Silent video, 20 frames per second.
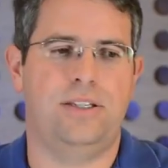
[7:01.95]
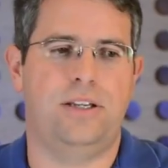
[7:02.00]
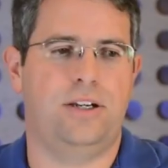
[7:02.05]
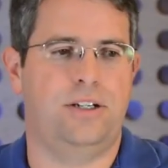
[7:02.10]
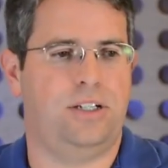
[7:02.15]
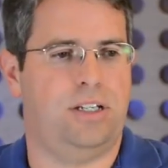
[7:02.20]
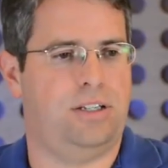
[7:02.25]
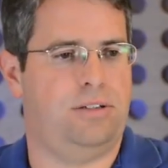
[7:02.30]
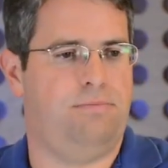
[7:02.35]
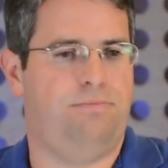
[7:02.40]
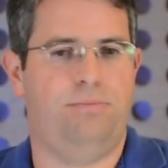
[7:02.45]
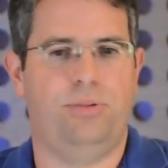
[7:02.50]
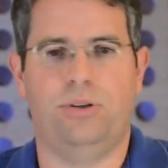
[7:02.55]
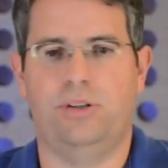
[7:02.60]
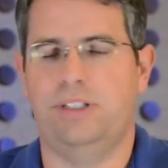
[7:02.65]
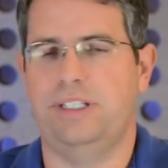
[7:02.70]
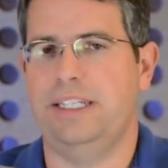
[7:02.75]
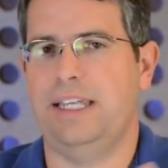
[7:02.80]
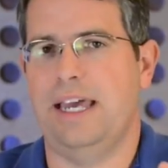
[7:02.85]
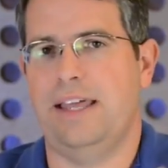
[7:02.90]
that are just
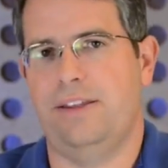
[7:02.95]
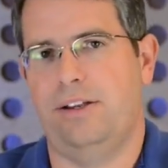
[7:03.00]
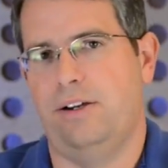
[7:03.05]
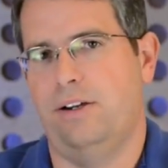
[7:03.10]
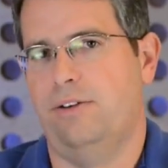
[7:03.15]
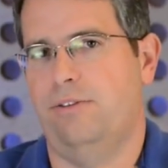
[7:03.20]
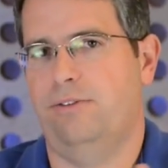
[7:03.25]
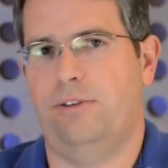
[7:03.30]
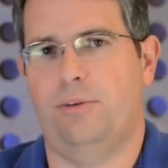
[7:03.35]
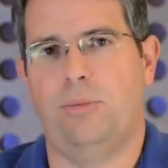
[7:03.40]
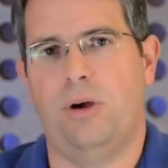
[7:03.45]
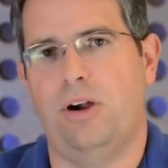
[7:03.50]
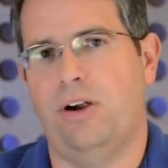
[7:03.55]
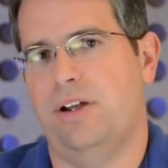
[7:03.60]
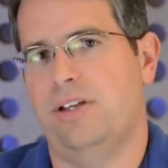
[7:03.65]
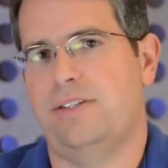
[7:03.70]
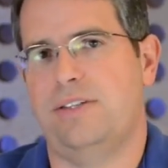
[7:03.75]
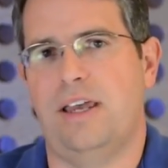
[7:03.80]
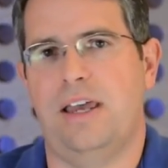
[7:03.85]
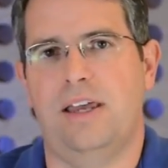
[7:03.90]
pulled together from
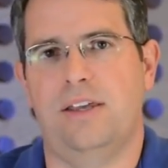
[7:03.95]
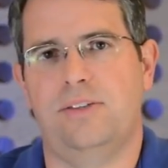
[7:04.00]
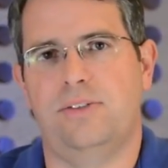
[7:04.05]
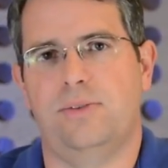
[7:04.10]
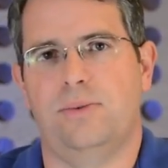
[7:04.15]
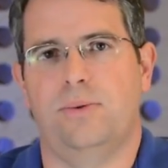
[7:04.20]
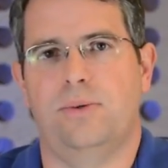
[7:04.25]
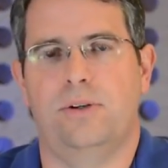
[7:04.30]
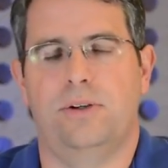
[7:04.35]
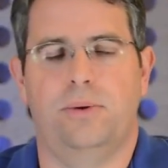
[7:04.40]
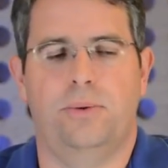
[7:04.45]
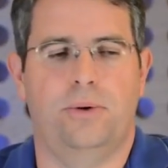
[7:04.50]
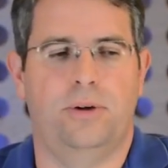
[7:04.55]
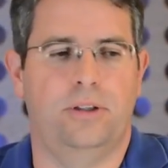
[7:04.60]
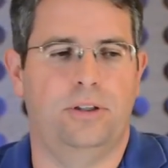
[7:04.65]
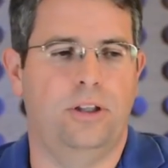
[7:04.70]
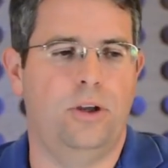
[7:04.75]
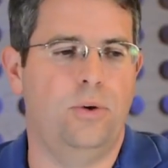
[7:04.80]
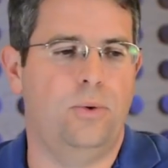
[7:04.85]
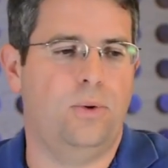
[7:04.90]
RSS or
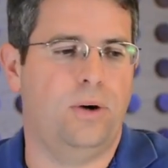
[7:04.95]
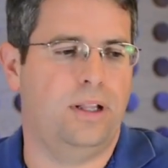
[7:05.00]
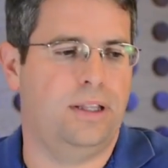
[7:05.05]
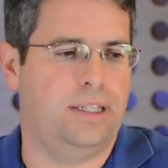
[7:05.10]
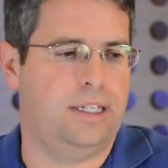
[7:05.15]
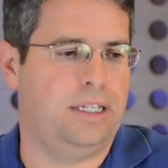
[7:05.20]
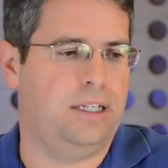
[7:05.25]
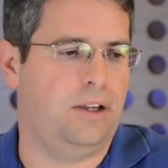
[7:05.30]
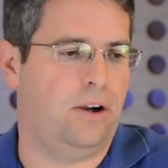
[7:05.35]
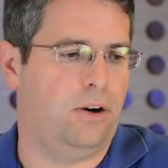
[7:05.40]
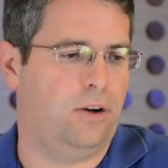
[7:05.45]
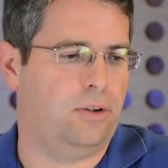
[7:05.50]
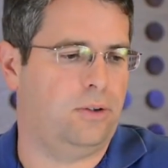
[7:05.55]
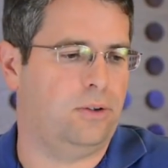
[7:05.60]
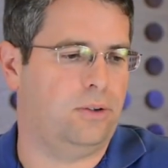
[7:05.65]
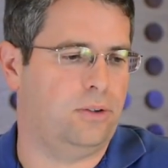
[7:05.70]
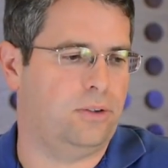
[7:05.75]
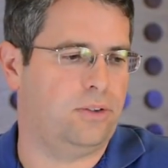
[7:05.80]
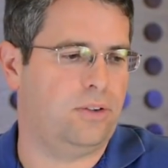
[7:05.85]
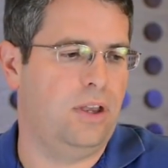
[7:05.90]
low quality
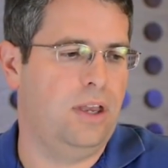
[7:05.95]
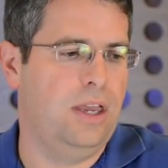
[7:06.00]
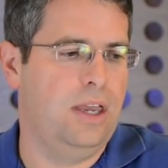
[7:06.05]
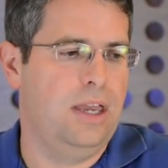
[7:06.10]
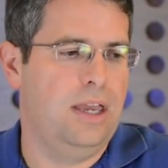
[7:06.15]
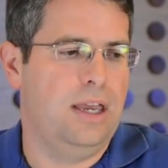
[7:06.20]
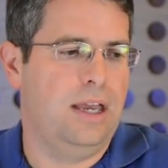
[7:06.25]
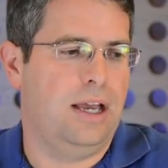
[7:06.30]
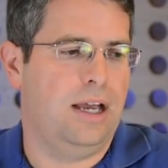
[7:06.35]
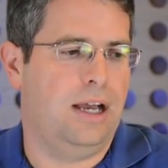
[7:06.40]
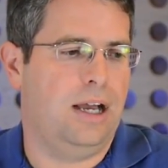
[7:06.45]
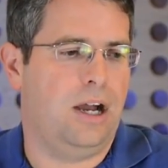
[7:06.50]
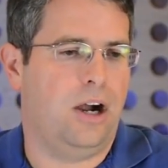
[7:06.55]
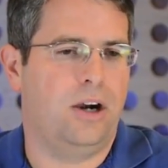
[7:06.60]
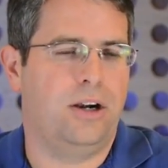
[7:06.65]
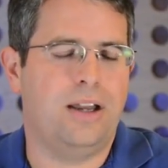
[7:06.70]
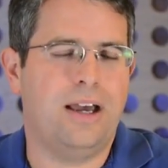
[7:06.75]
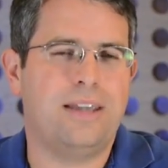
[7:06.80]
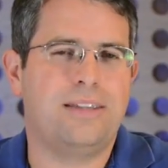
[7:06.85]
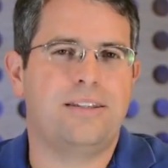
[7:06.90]
articles
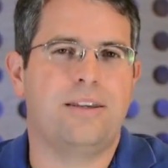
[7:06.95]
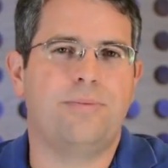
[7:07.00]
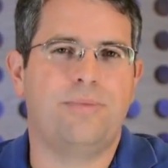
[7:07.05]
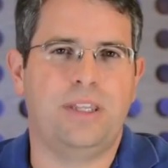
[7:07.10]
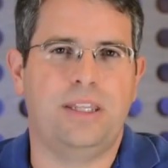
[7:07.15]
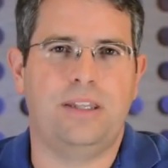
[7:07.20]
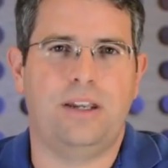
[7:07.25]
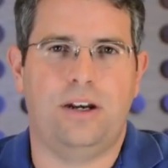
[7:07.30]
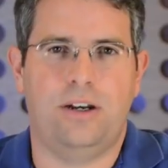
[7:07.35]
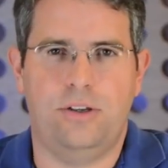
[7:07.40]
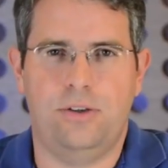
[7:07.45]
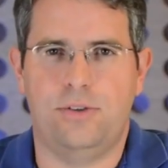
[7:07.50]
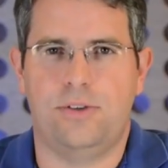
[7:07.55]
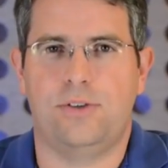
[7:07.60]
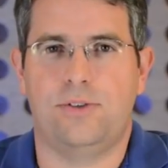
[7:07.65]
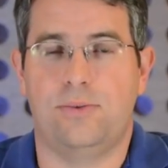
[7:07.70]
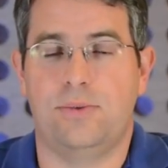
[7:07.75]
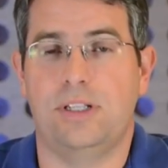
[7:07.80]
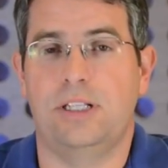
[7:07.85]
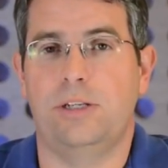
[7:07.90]
are not something that our
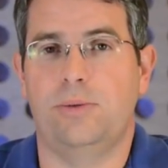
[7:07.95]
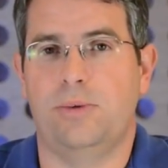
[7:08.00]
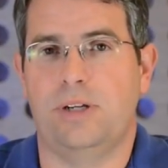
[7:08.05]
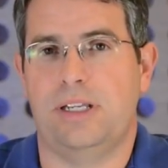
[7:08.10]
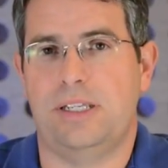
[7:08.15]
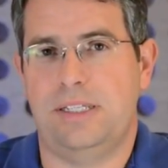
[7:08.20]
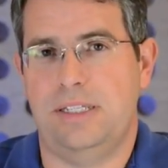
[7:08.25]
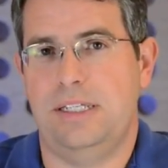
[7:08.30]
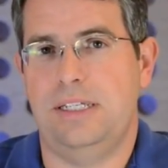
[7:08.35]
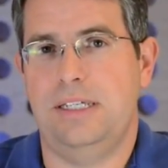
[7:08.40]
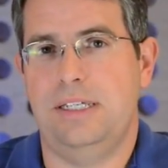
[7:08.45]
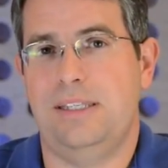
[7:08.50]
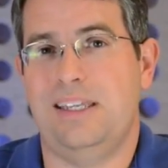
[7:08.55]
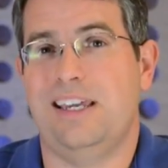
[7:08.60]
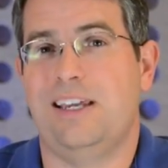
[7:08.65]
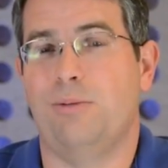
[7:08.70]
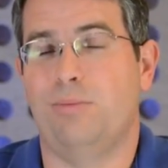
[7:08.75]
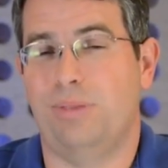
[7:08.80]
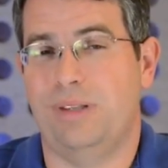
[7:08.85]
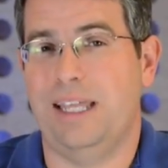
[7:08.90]
users really want to see. They
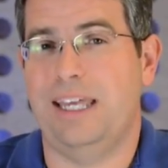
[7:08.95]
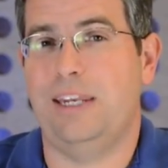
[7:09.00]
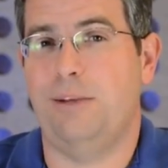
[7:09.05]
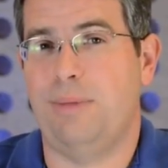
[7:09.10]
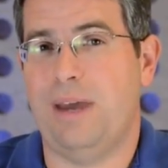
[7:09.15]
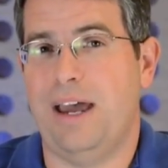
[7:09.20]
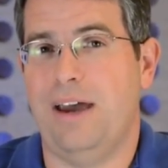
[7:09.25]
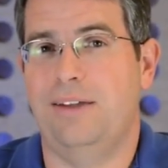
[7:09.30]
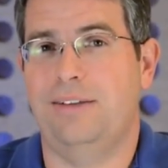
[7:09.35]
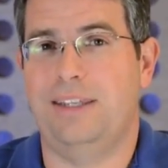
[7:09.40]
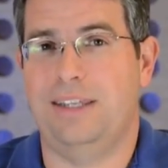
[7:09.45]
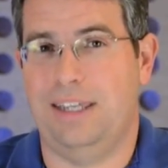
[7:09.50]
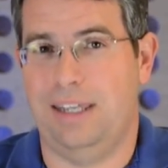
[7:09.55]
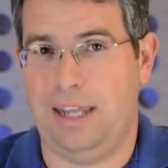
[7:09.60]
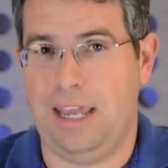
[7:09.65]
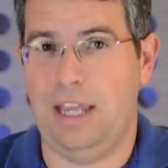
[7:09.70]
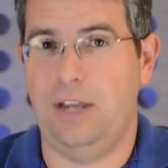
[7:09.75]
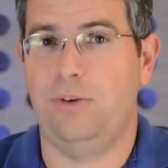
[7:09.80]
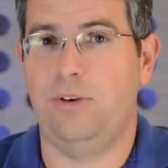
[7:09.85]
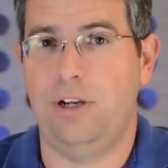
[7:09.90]
complain about, they get
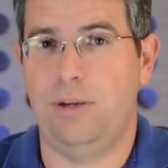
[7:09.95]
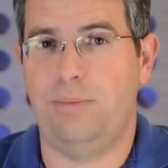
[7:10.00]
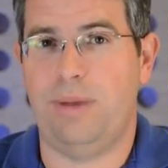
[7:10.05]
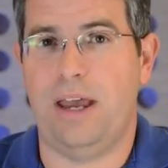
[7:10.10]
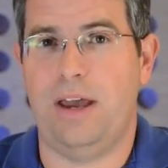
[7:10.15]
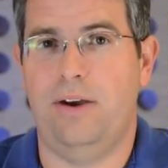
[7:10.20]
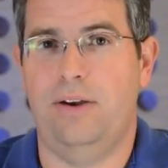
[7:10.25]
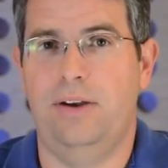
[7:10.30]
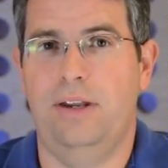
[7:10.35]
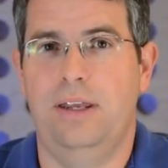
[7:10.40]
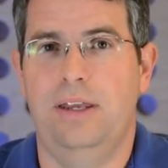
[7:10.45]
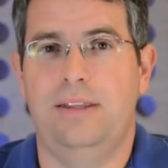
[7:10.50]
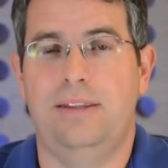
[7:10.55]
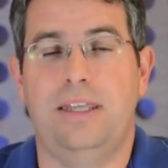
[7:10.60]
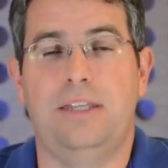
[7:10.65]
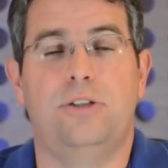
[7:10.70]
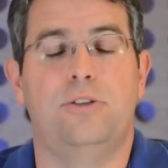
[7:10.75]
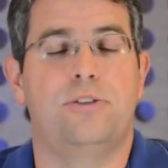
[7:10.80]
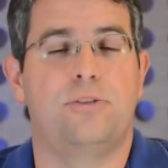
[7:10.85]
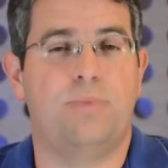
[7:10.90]
angry about,
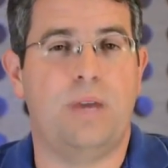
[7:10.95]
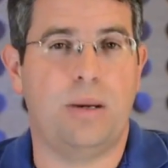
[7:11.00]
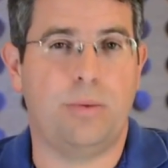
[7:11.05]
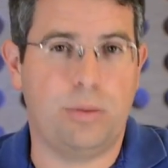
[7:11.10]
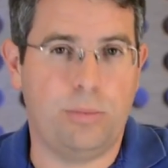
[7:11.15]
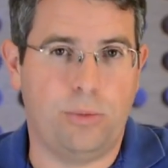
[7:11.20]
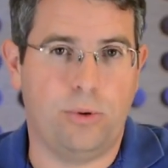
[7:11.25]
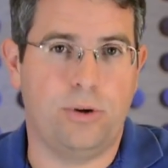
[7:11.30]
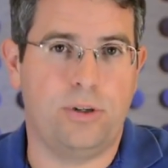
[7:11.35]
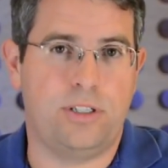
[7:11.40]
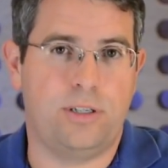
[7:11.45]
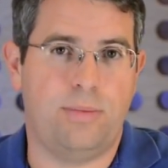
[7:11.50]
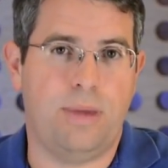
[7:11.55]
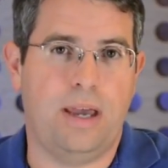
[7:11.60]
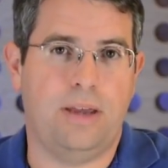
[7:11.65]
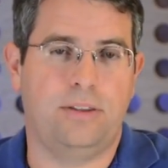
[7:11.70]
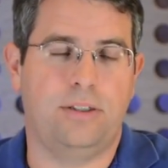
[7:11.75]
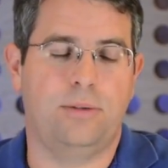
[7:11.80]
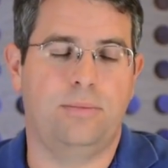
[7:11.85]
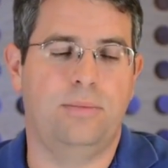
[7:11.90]
they do spam reports
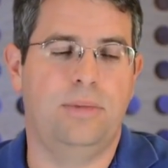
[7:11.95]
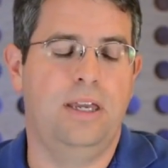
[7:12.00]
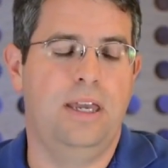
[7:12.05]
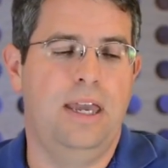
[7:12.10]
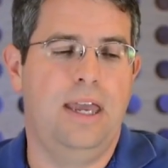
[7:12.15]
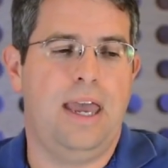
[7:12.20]
about them.